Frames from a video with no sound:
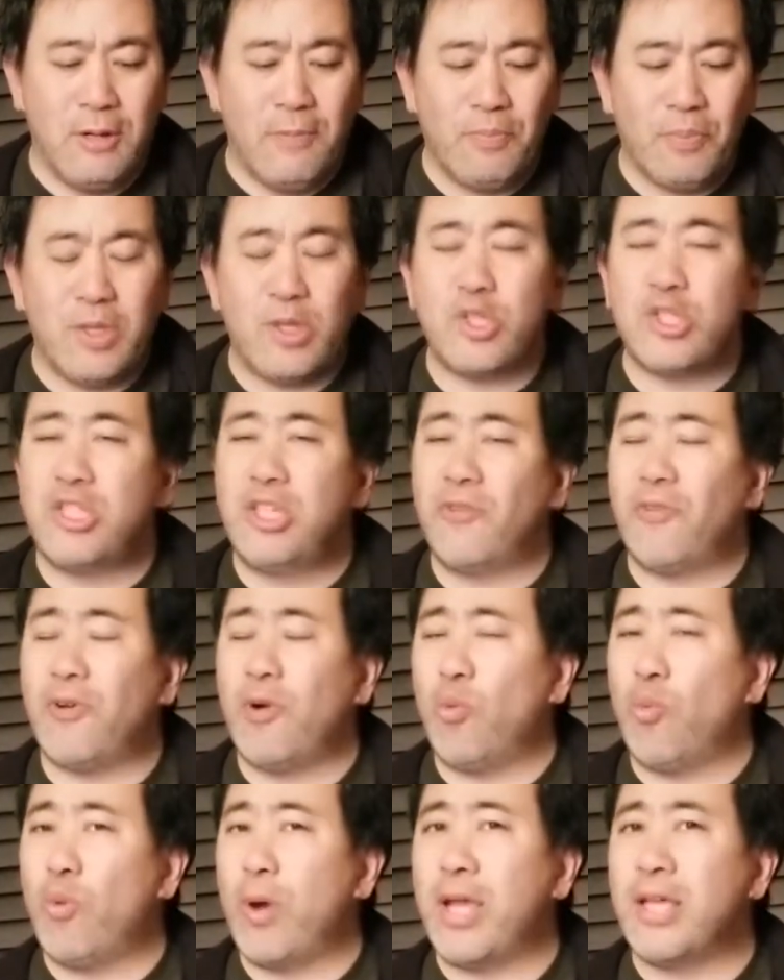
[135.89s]
There's different
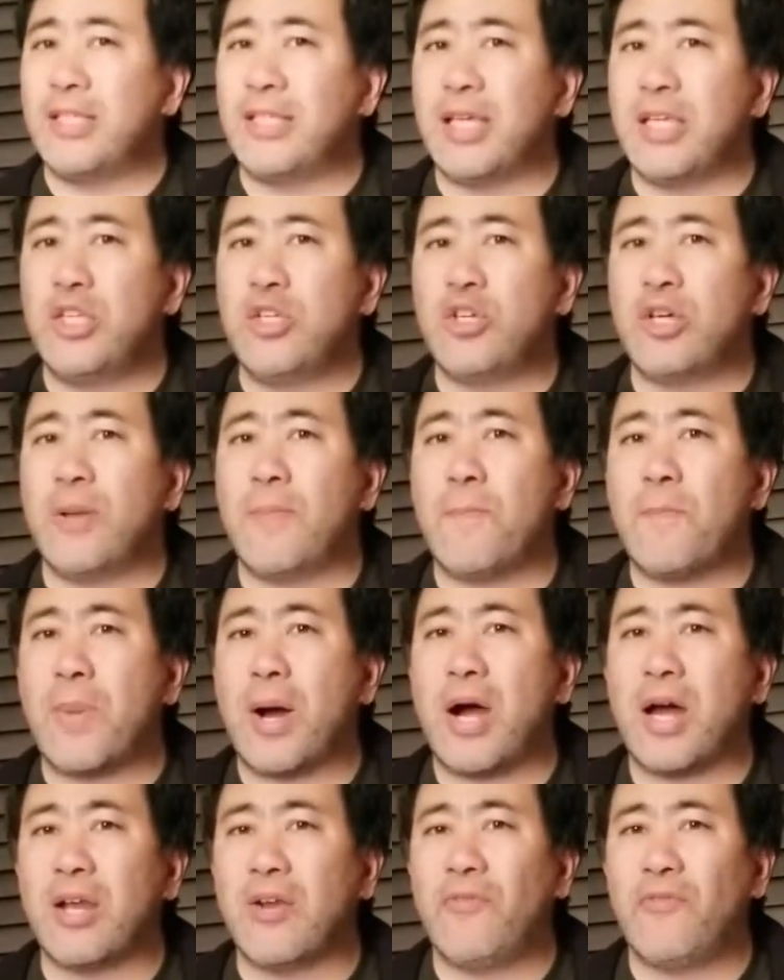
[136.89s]
ways that you can
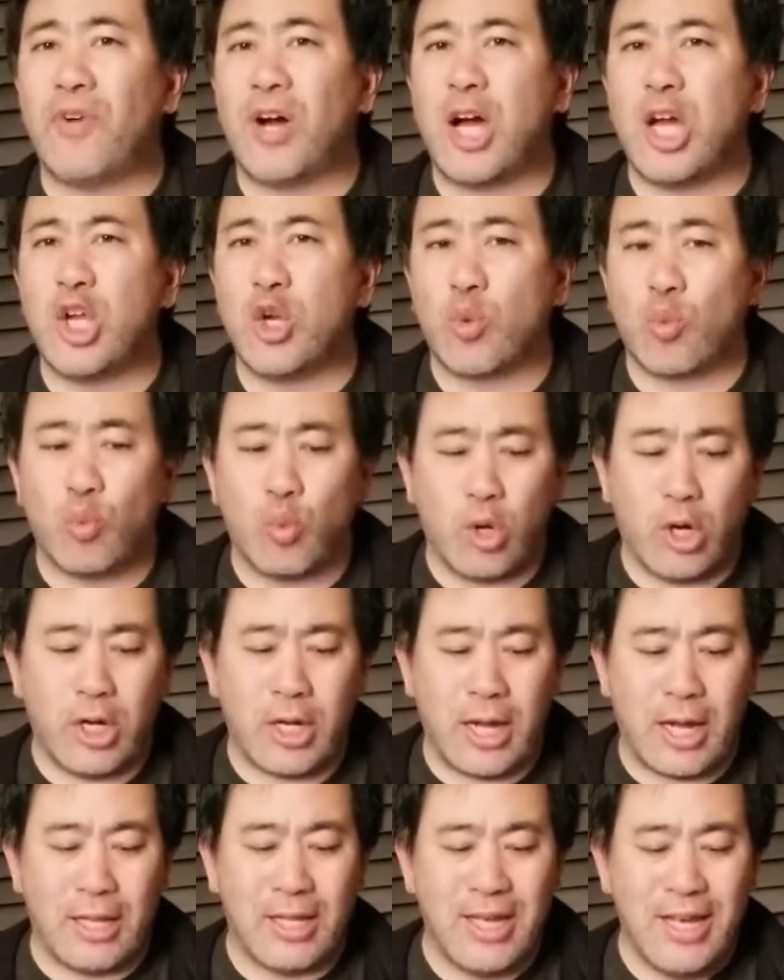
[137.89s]
modify your
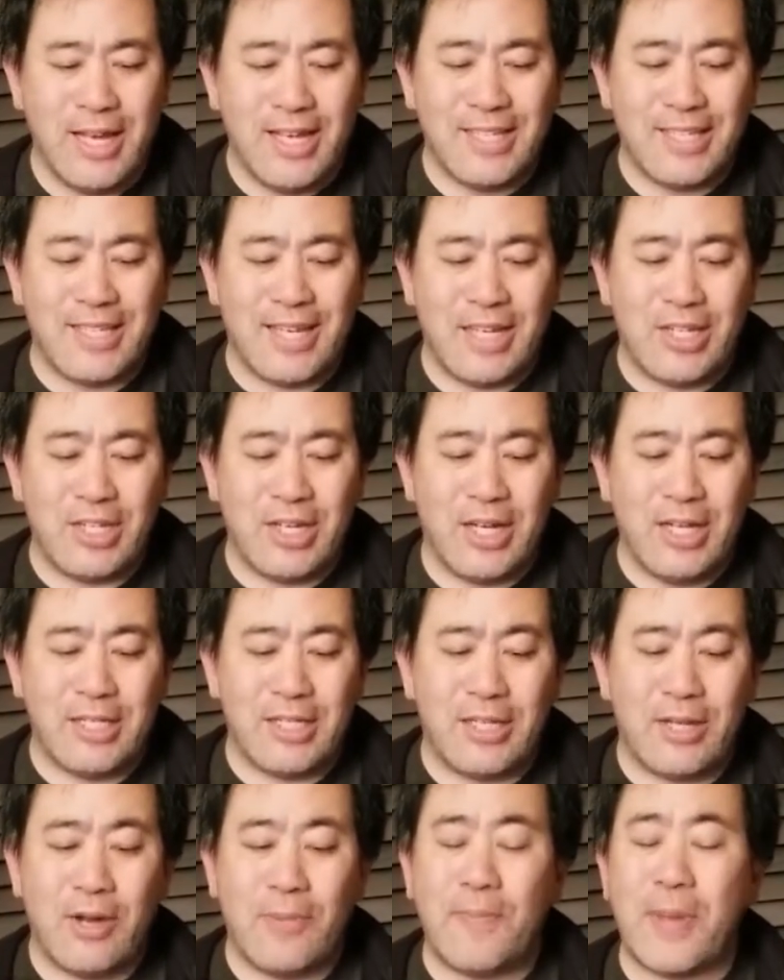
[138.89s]
workout, such as
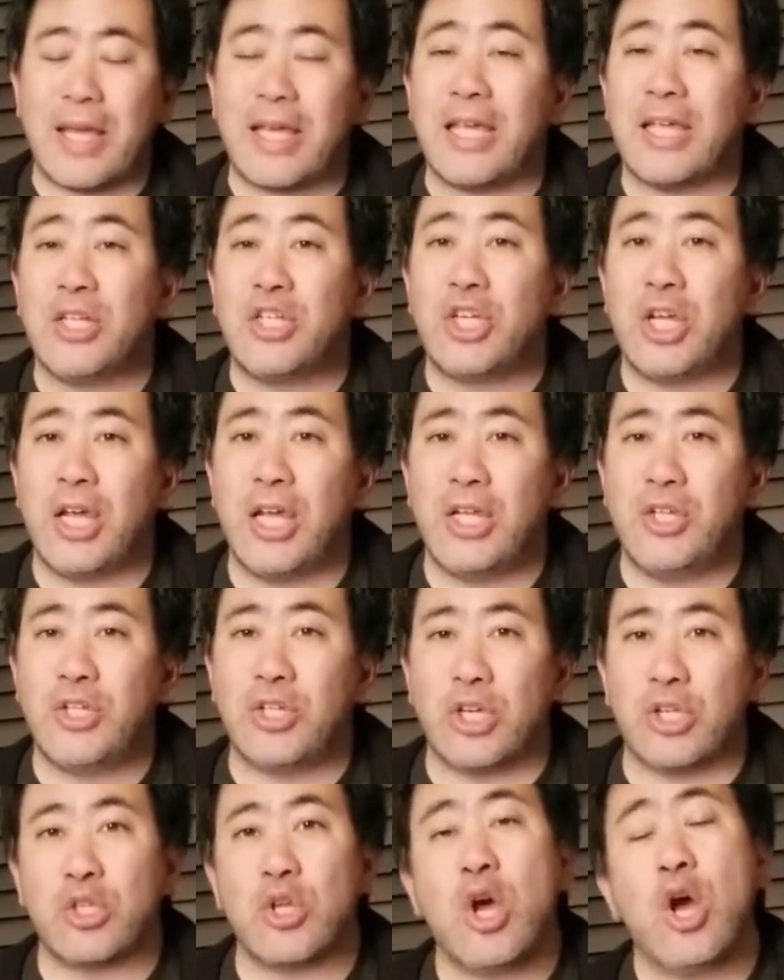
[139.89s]
you're making
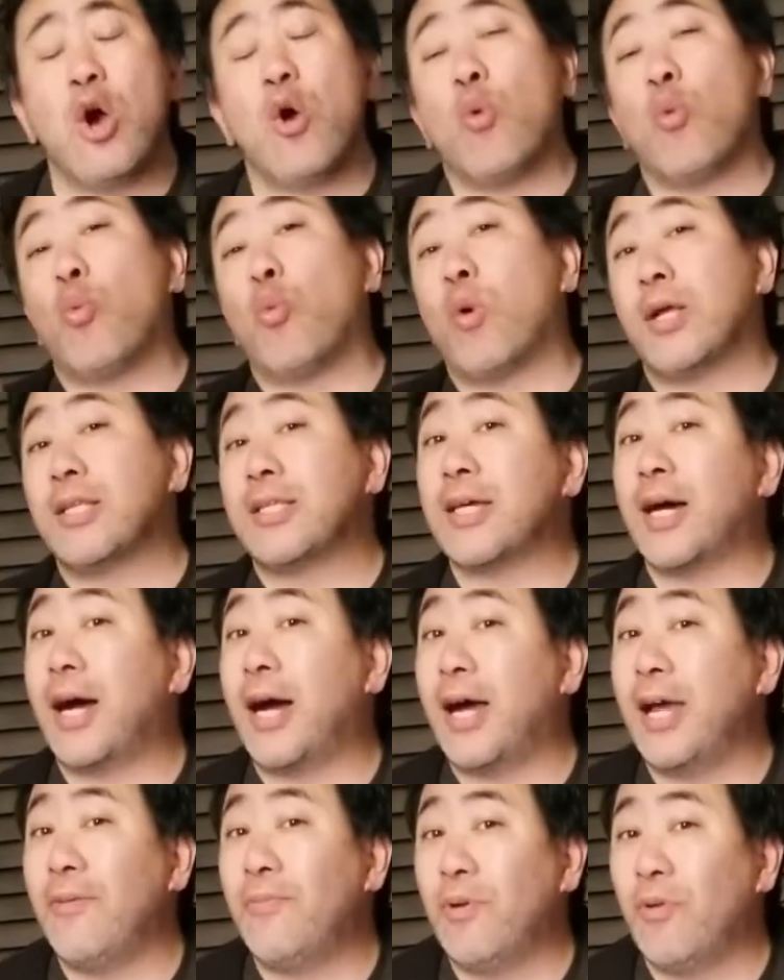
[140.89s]
changes. What
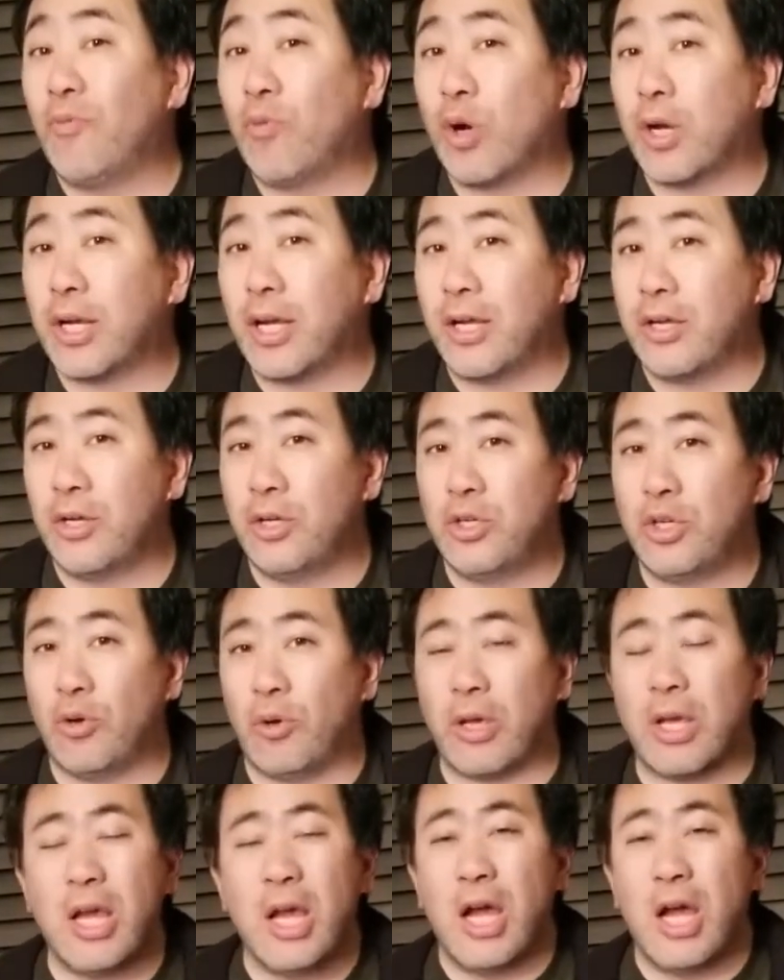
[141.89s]
type of workout you're doing?